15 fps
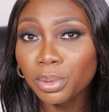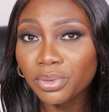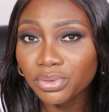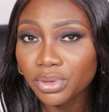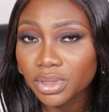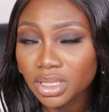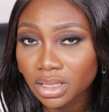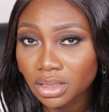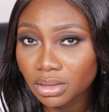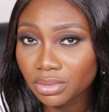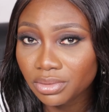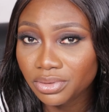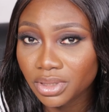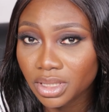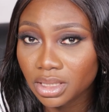for
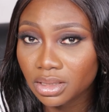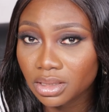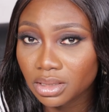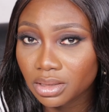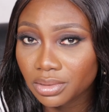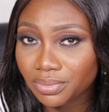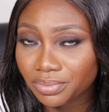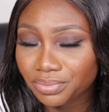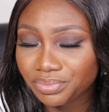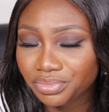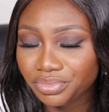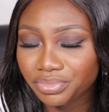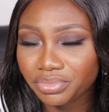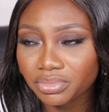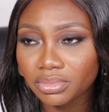single phase.
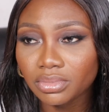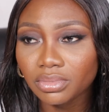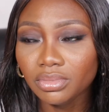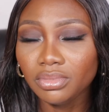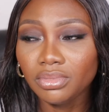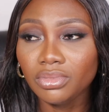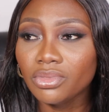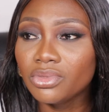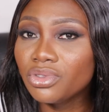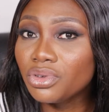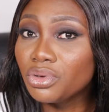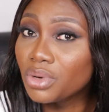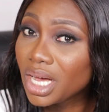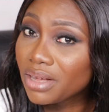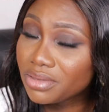So
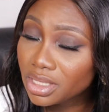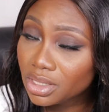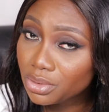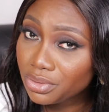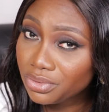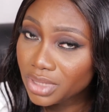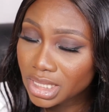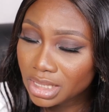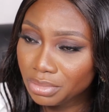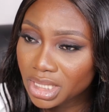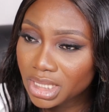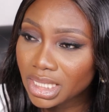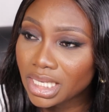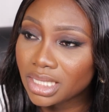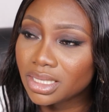you have single phase
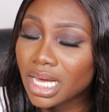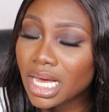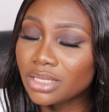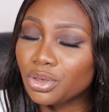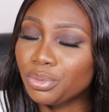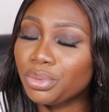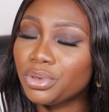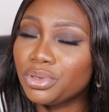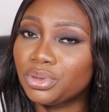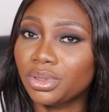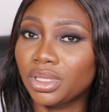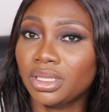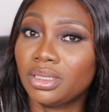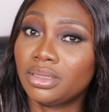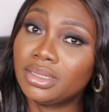meters as opposed to
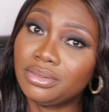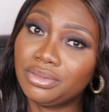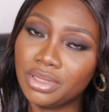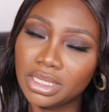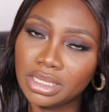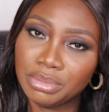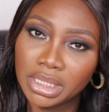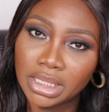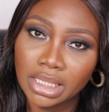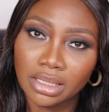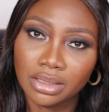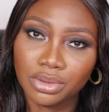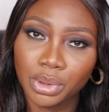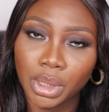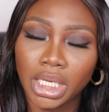the 3-phase
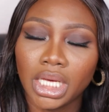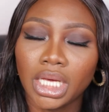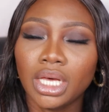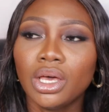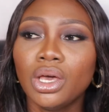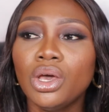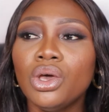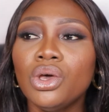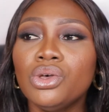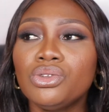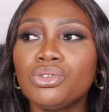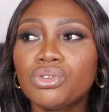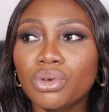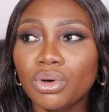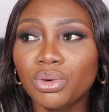meters, okay?
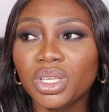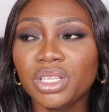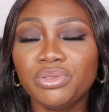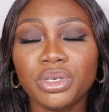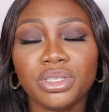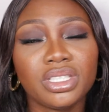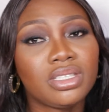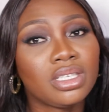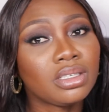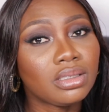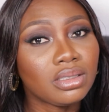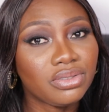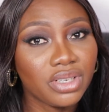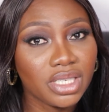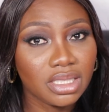So if you're on a
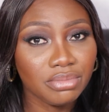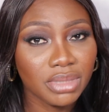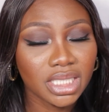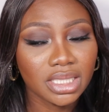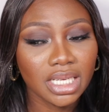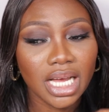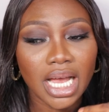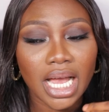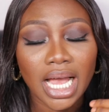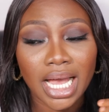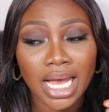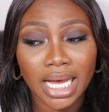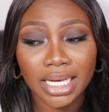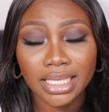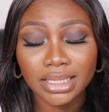single phase meter
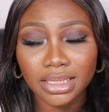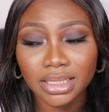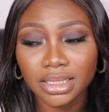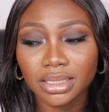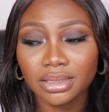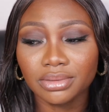and